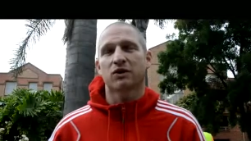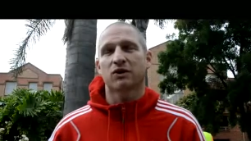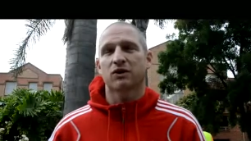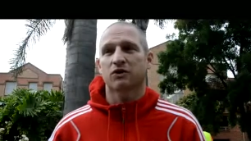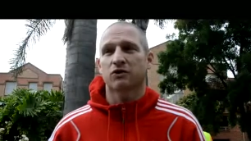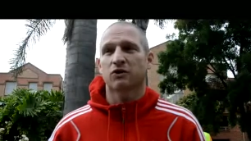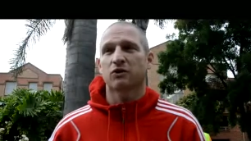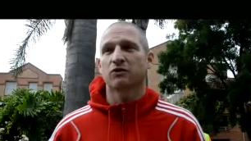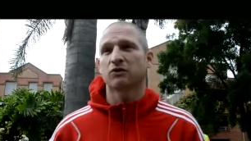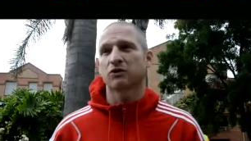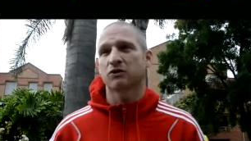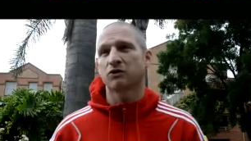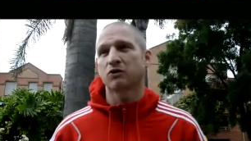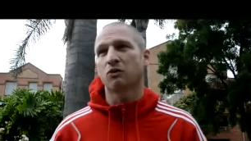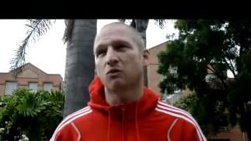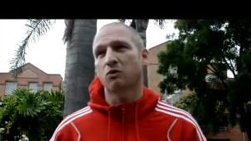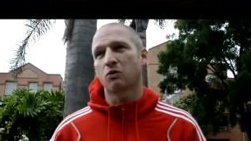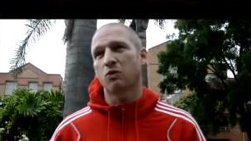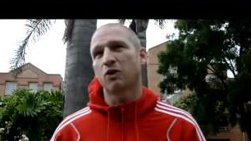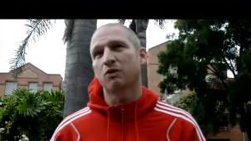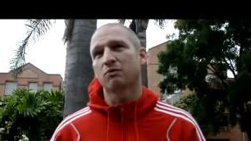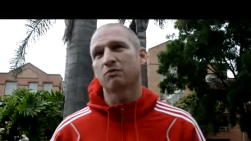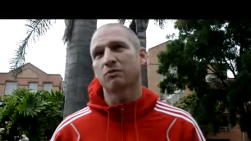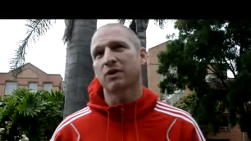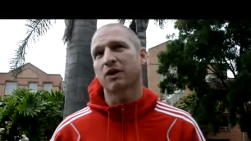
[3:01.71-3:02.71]
it's often not
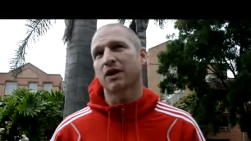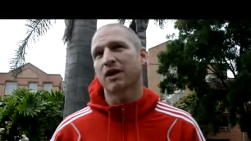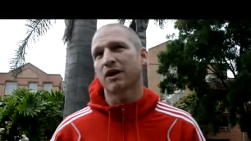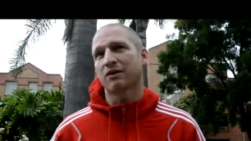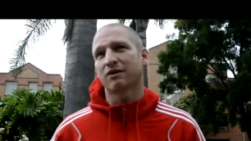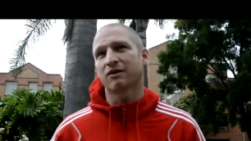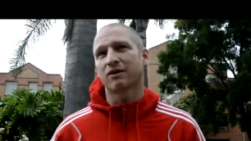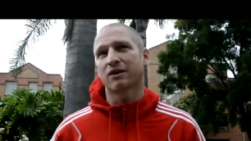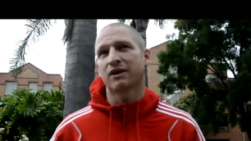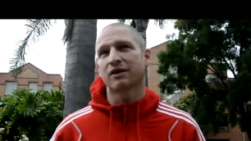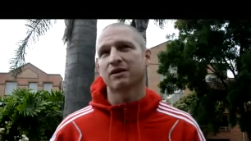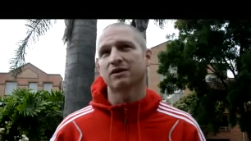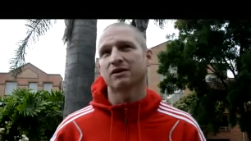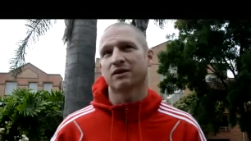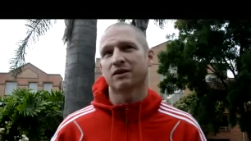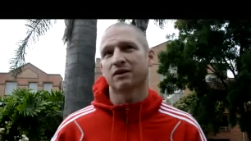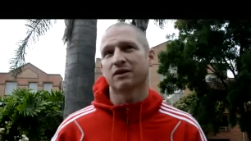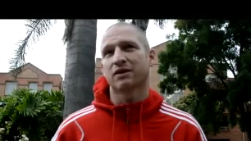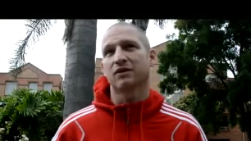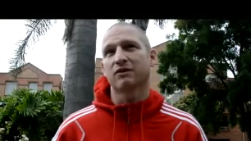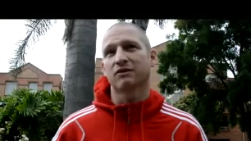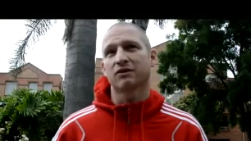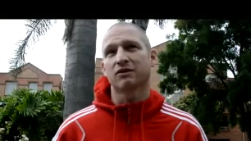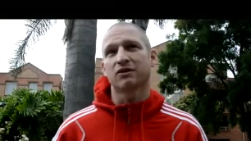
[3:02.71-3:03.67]
one player against another.